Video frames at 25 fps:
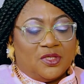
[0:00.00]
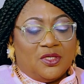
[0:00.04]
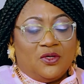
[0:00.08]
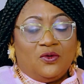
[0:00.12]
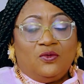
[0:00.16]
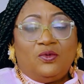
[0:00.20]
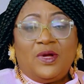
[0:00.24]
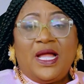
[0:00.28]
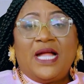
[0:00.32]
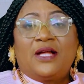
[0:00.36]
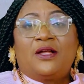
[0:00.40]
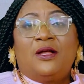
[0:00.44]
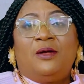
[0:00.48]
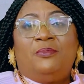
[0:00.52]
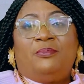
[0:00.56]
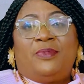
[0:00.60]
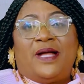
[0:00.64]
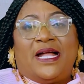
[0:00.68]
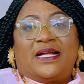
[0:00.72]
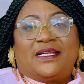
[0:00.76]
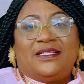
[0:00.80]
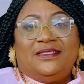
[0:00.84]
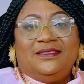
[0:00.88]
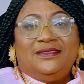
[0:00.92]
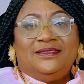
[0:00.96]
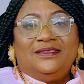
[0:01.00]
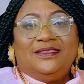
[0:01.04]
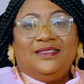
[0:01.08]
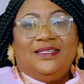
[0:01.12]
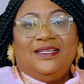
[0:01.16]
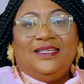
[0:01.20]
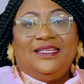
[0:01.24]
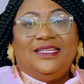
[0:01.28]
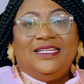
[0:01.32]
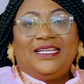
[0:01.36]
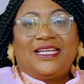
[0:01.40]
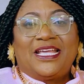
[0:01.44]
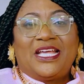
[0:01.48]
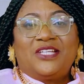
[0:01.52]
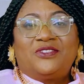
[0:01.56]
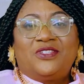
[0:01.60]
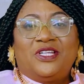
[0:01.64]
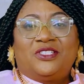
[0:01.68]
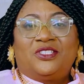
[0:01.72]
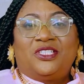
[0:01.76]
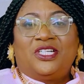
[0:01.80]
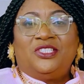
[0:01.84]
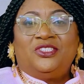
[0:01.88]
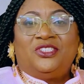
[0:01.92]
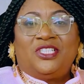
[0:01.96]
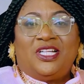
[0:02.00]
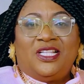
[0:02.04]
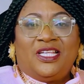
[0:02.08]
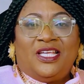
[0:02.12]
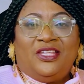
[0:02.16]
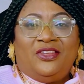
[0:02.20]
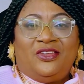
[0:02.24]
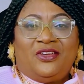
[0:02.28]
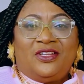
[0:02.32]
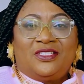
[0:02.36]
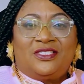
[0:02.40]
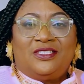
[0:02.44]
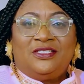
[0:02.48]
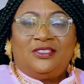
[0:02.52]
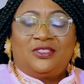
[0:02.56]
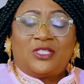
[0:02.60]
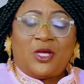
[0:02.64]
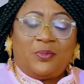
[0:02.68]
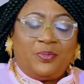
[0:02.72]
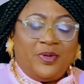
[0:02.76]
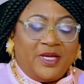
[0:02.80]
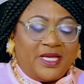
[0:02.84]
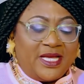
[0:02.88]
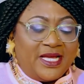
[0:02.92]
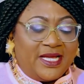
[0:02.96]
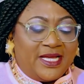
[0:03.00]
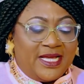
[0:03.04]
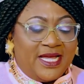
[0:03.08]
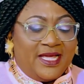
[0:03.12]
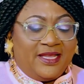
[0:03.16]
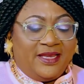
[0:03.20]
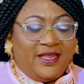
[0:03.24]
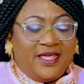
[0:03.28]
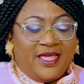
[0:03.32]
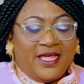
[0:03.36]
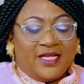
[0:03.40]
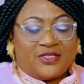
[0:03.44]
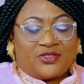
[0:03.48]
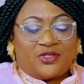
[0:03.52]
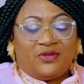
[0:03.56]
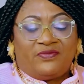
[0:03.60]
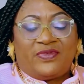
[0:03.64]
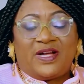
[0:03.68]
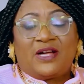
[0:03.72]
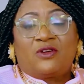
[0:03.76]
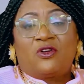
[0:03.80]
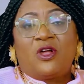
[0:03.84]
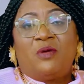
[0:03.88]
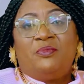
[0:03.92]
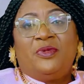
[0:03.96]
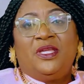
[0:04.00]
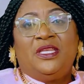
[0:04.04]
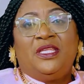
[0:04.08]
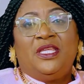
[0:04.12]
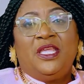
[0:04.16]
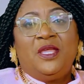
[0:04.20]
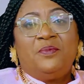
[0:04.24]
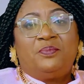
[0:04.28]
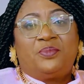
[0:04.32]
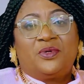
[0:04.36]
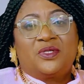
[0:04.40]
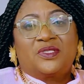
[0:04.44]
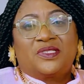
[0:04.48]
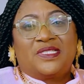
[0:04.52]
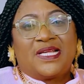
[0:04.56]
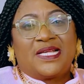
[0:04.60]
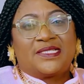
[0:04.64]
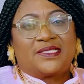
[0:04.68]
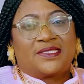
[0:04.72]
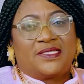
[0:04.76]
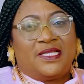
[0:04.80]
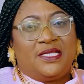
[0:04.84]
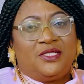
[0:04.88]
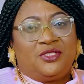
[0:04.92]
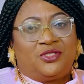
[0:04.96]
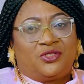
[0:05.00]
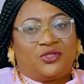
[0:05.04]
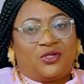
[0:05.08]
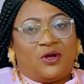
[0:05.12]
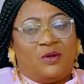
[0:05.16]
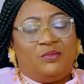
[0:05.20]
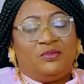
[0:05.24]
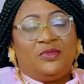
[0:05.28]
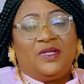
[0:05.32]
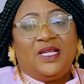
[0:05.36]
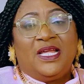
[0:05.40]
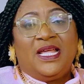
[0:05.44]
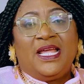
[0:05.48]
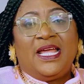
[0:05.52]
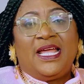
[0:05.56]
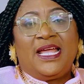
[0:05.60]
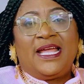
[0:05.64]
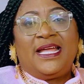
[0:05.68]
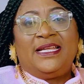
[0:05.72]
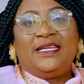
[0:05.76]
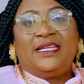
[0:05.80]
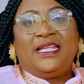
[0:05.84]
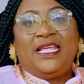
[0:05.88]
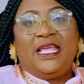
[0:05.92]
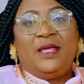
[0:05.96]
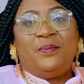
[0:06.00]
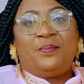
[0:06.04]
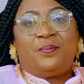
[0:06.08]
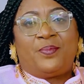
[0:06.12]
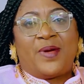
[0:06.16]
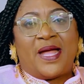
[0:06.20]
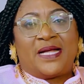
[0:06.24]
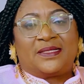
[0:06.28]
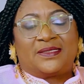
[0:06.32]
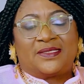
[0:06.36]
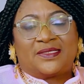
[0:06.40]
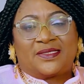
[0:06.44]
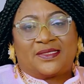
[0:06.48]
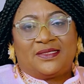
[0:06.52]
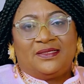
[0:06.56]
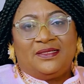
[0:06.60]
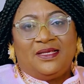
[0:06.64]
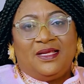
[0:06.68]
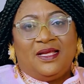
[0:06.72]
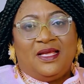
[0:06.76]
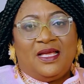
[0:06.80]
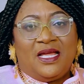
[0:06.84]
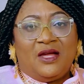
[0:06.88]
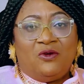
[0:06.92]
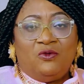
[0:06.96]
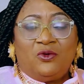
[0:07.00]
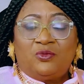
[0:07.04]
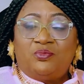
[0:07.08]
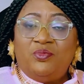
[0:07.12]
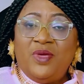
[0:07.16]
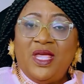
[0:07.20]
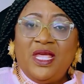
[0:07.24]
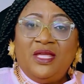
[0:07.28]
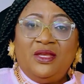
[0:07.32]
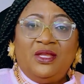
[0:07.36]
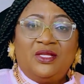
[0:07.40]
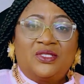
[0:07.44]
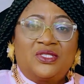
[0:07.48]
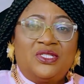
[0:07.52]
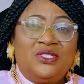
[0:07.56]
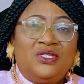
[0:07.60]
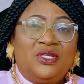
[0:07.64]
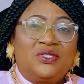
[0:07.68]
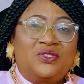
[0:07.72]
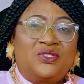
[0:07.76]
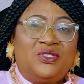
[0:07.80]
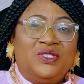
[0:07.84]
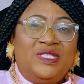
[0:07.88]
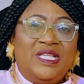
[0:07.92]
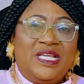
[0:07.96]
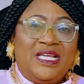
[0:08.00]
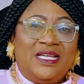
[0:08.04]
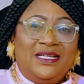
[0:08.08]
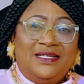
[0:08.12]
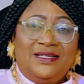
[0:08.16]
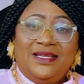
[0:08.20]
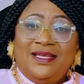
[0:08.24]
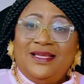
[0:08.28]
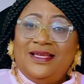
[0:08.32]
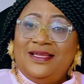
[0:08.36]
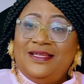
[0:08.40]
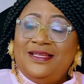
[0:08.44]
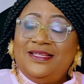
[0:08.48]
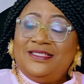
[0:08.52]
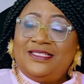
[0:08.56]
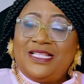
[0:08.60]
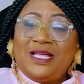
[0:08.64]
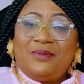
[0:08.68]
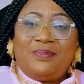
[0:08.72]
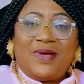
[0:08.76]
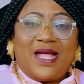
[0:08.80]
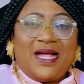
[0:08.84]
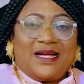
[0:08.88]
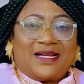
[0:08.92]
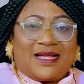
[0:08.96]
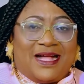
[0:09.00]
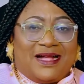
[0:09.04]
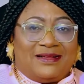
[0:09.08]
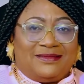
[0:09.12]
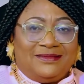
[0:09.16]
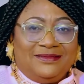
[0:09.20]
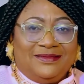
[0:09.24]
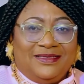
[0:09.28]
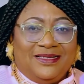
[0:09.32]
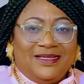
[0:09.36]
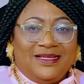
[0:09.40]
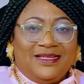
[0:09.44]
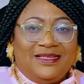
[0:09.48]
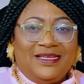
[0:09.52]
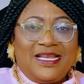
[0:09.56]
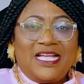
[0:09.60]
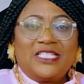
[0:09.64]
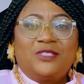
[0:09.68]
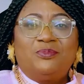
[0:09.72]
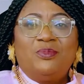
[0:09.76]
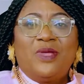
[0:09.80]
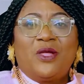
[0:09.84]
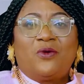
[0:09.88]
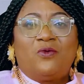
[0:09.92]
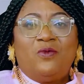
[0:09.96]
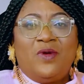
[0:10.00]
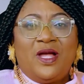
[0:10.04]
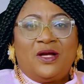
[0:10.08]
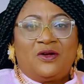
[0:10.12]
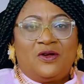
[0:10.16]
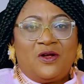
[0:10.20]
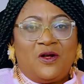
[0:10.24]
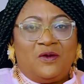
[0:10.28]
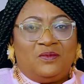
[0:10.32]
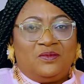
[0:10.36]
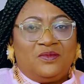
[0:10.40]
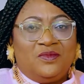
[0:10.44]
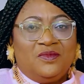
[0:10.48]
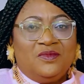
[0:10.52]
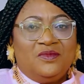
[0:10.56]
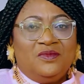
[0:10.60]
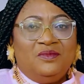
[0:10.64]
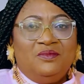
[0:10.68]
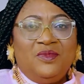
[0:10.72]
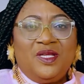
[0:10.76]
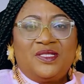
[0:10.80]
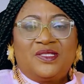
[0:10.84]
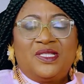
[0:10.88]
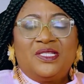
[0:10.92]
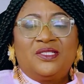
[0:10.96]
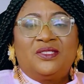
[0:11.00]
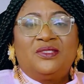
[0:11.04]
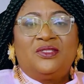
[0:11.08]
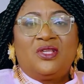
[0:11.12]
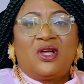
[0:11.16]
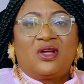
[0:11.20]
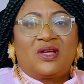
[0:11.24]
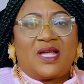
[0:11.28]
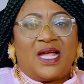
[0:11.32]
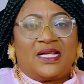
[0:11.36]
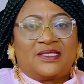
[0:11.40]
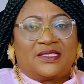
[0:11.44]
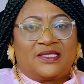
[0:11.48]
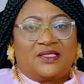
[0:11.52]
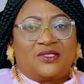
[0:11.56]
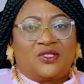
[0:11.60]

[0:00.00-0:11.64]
Welcome back. In case you're just joining us, the topic again is overcoming imposter syndrome and impacts. And with me in the studio today is a banker. Let's make welcome Mrs. Dockers